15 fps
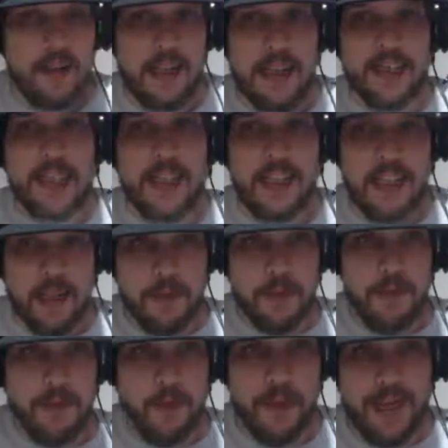Let's continue.
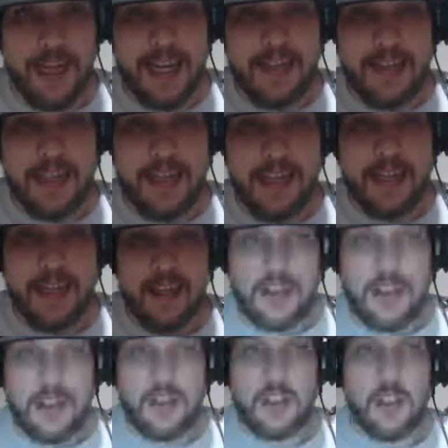We got the
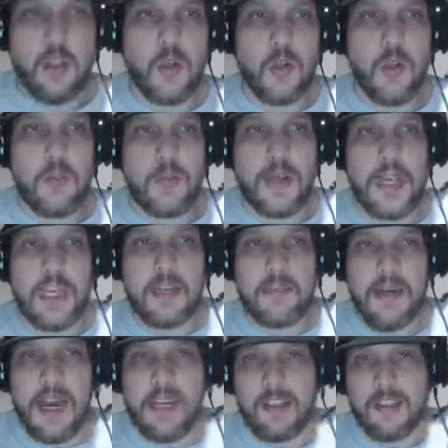2 big
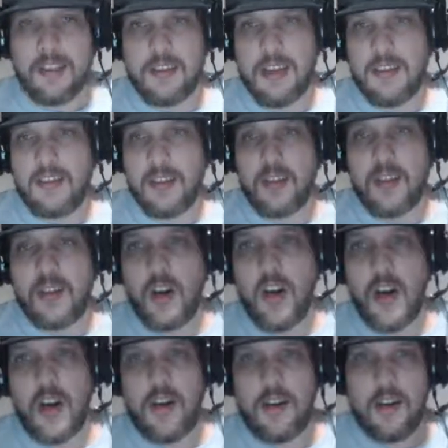matches left on the
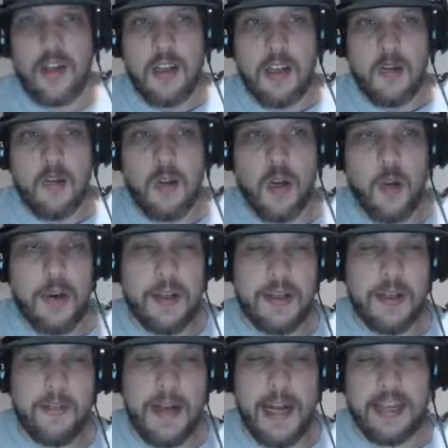card. We'll go with
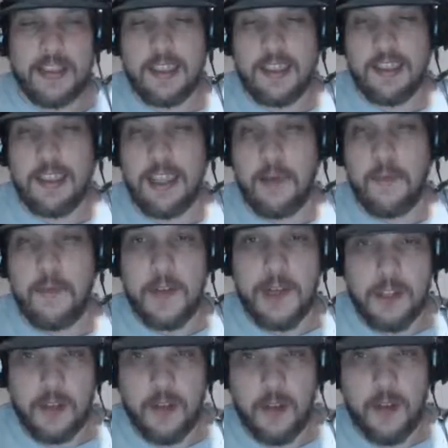the match that's
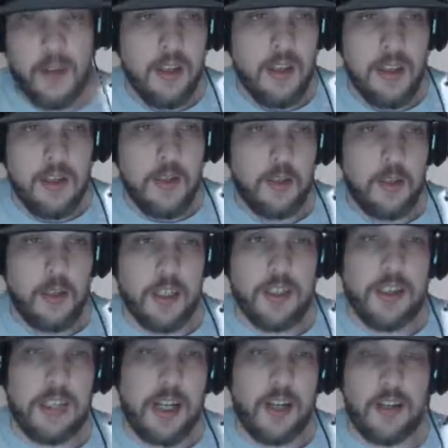official.
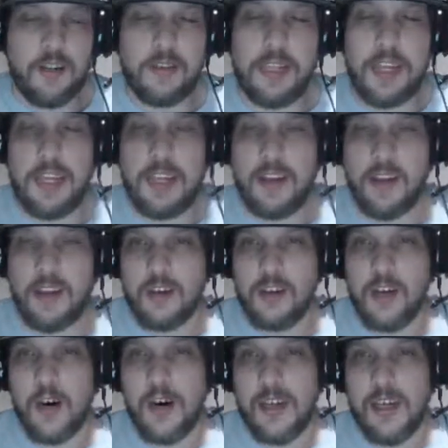Chris Jericho taking on
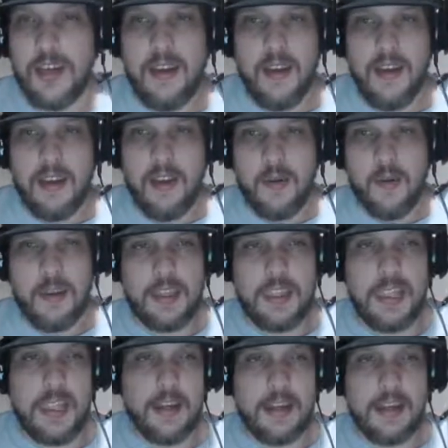Cody, with
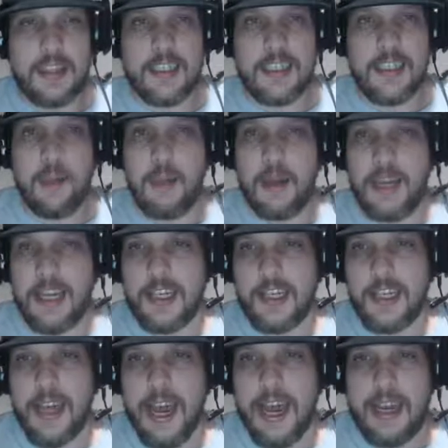the
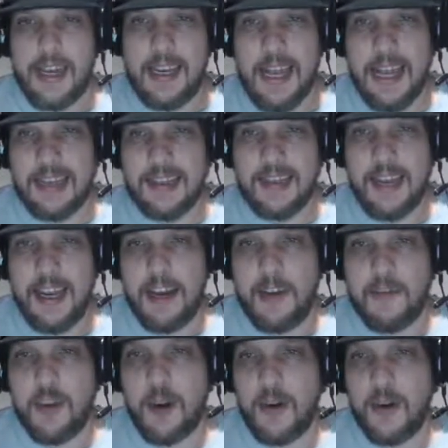stipulation added last night:
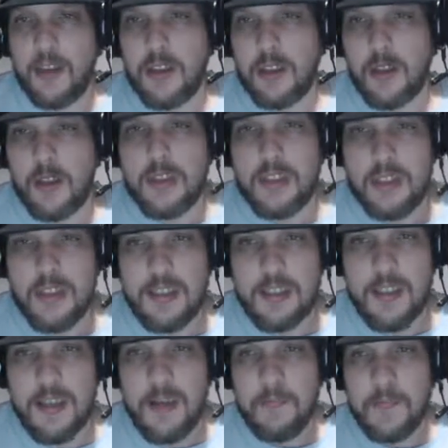if Cody
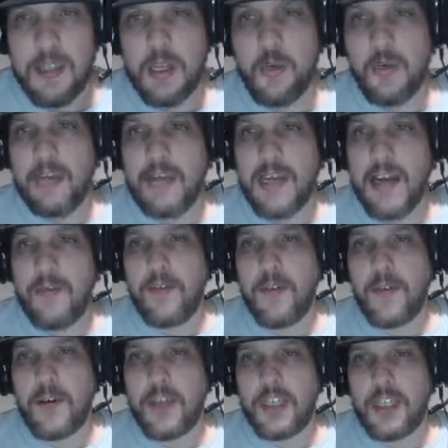loses, he will
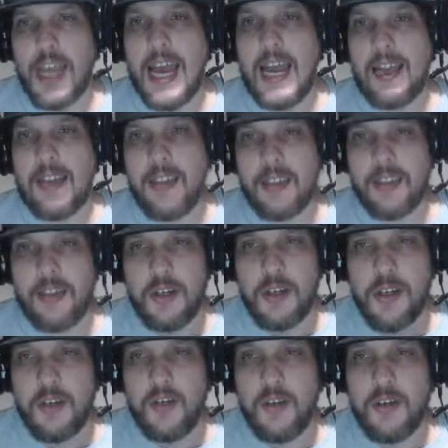never challenge
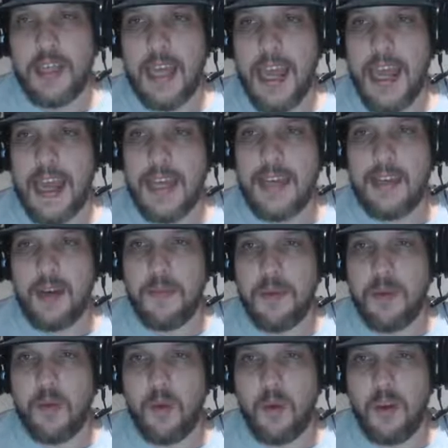for the
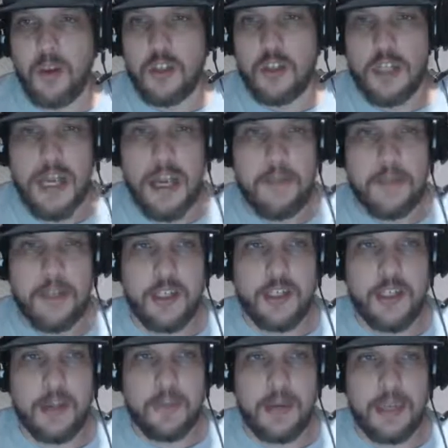AEW World
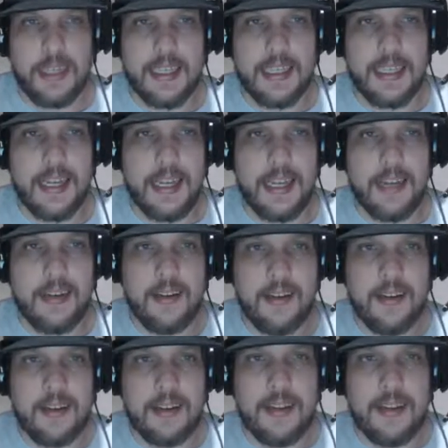Championship again.